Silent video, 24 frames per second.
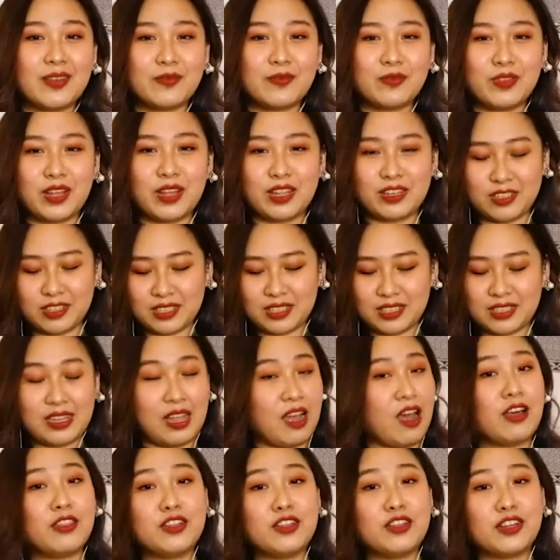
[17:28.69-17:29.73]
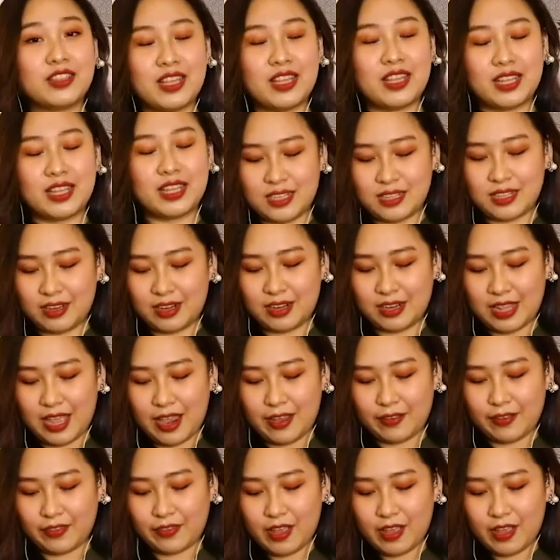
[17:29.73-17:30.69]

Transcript: not just other things in our life.